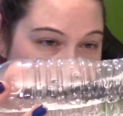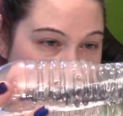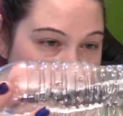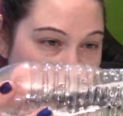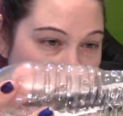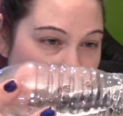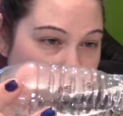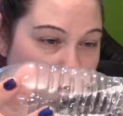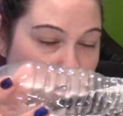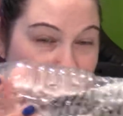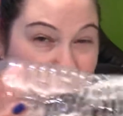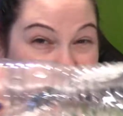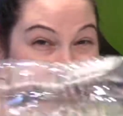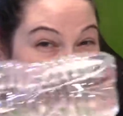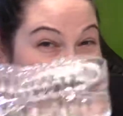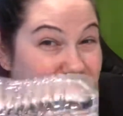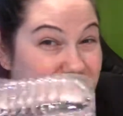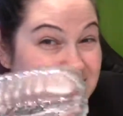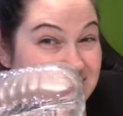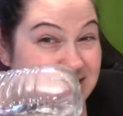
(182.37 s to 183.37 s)
You
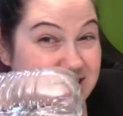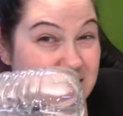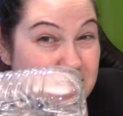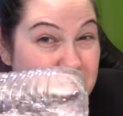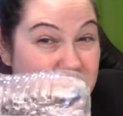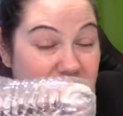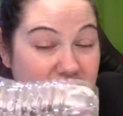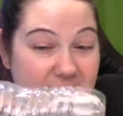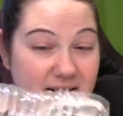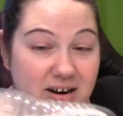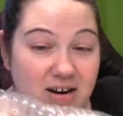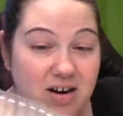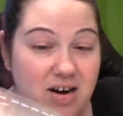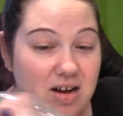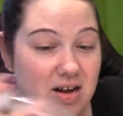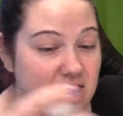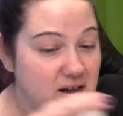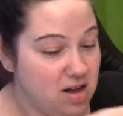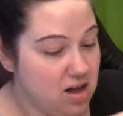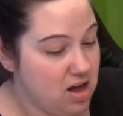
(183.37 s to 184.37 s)
can't really see them in there.
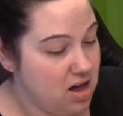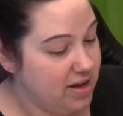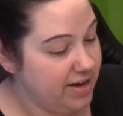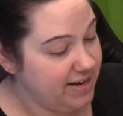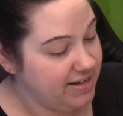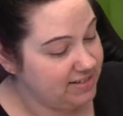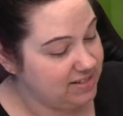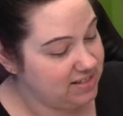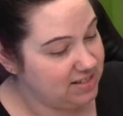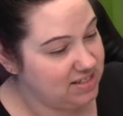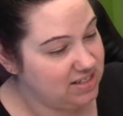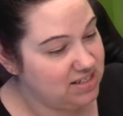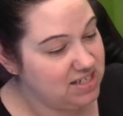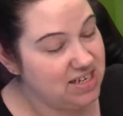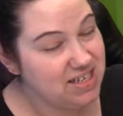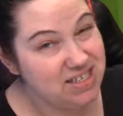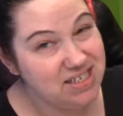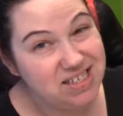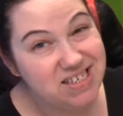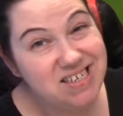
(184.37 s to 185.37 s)
It's
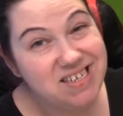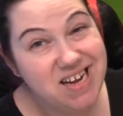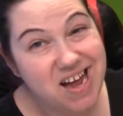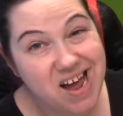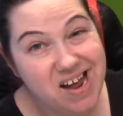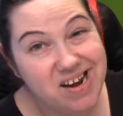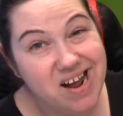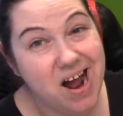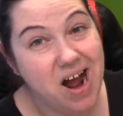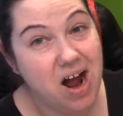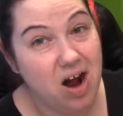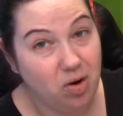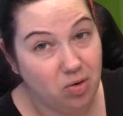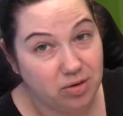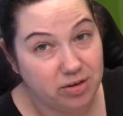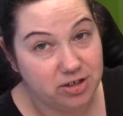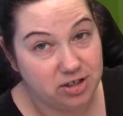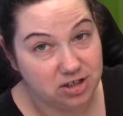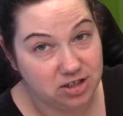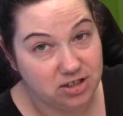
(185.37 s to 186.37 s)
6 to 10
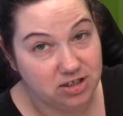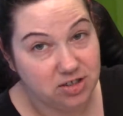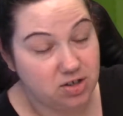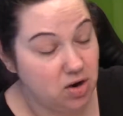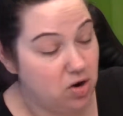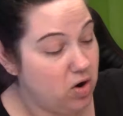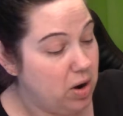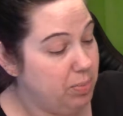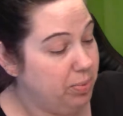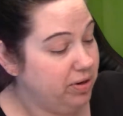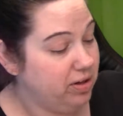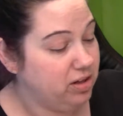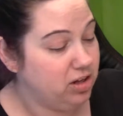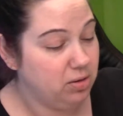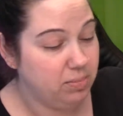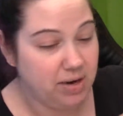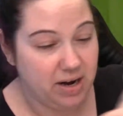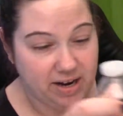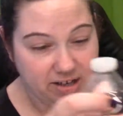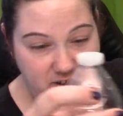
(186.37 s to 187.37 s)
hours, so I put a
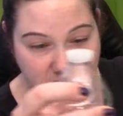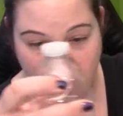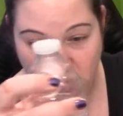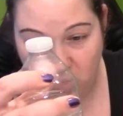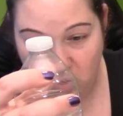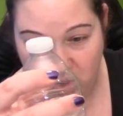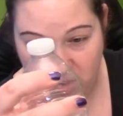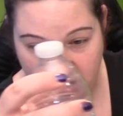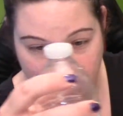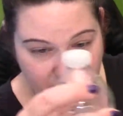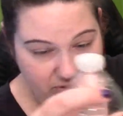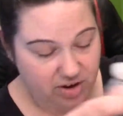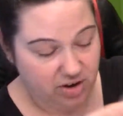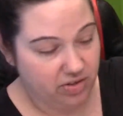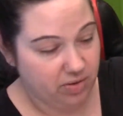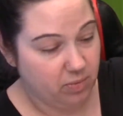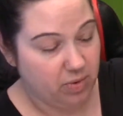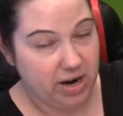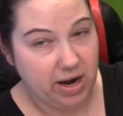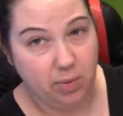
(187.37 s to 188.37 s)
little bit extra water in there
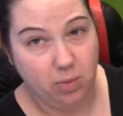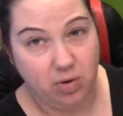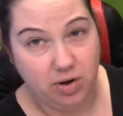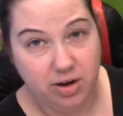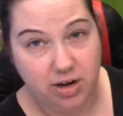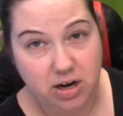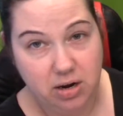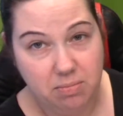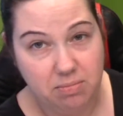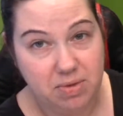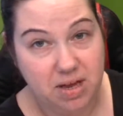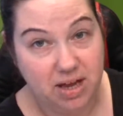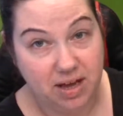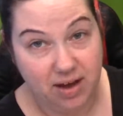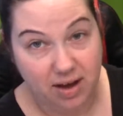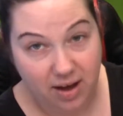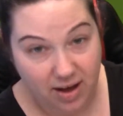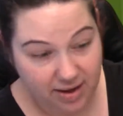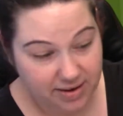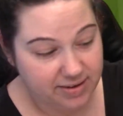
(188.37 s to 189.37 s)
than what I would
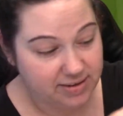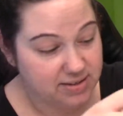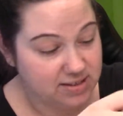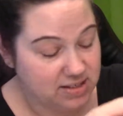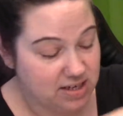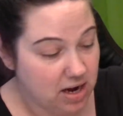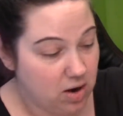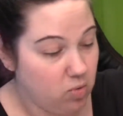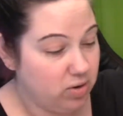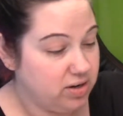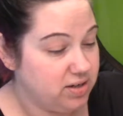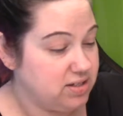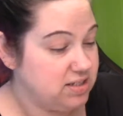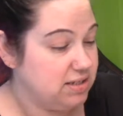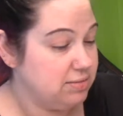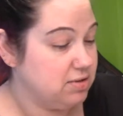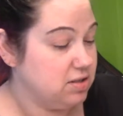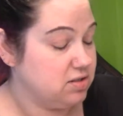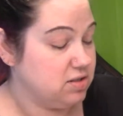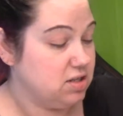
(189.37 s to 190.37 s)
because I wanted to
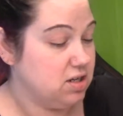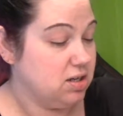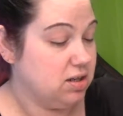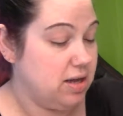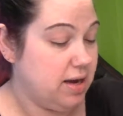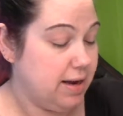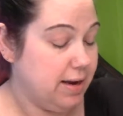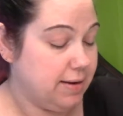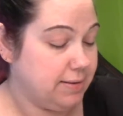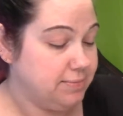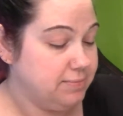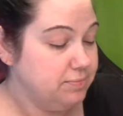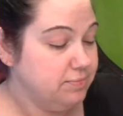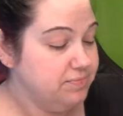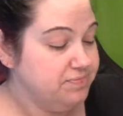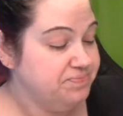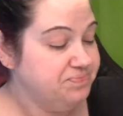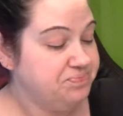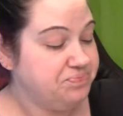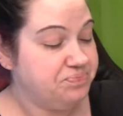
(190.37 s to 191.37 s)
see what those look like.
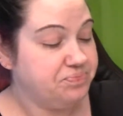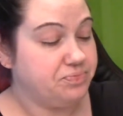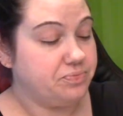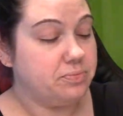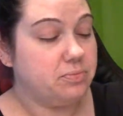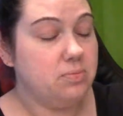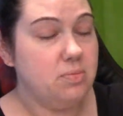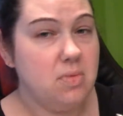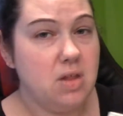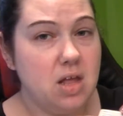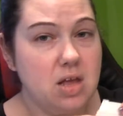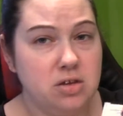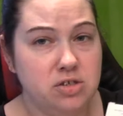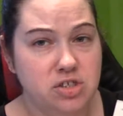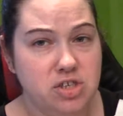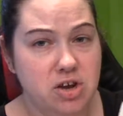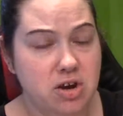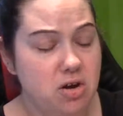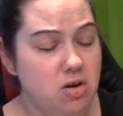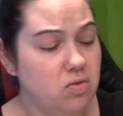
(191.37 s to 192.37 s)

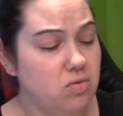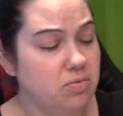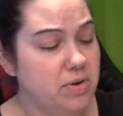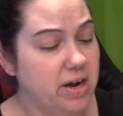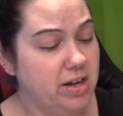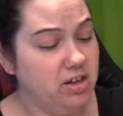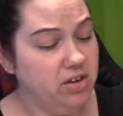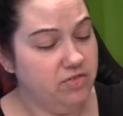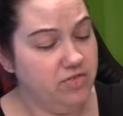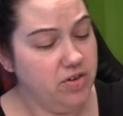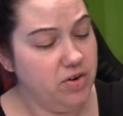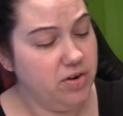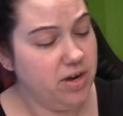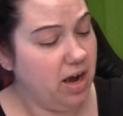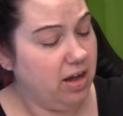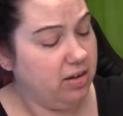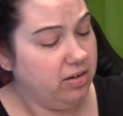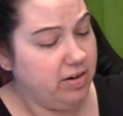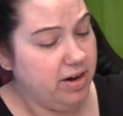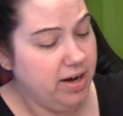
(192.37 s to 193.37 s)
So regular food
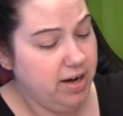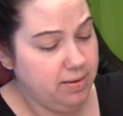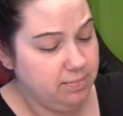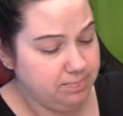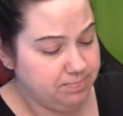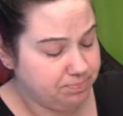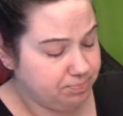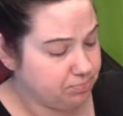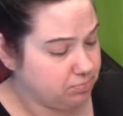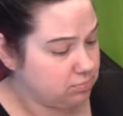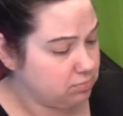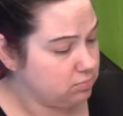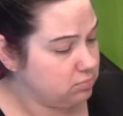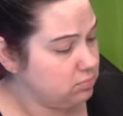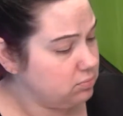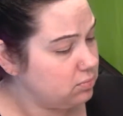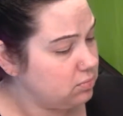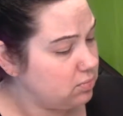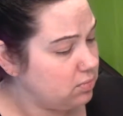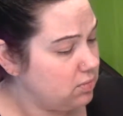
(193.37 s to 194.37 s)
coloring.
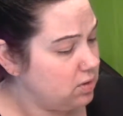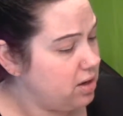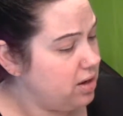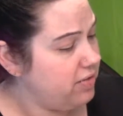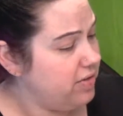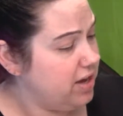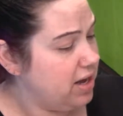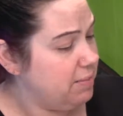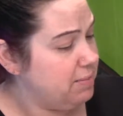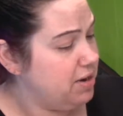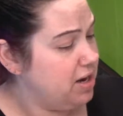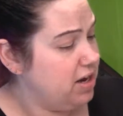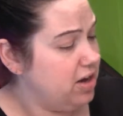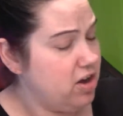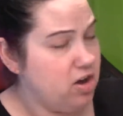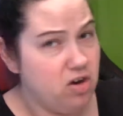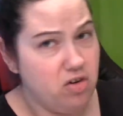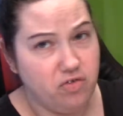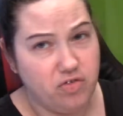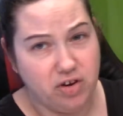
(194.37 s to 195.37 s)
I think I'm going to
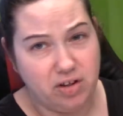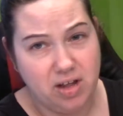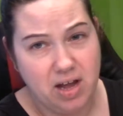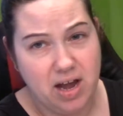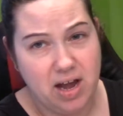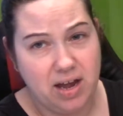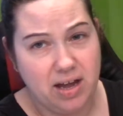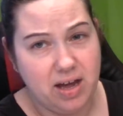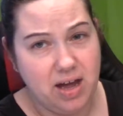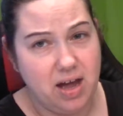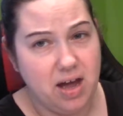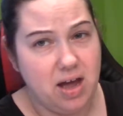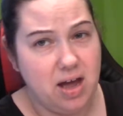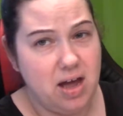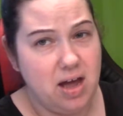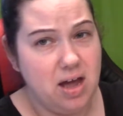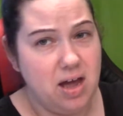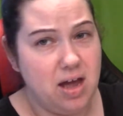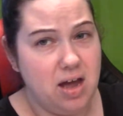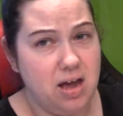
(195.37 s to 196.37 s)
go for like
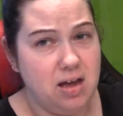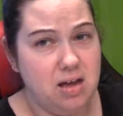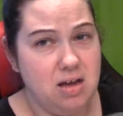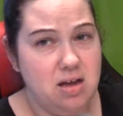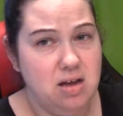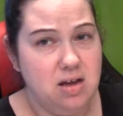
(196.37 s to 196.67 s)
a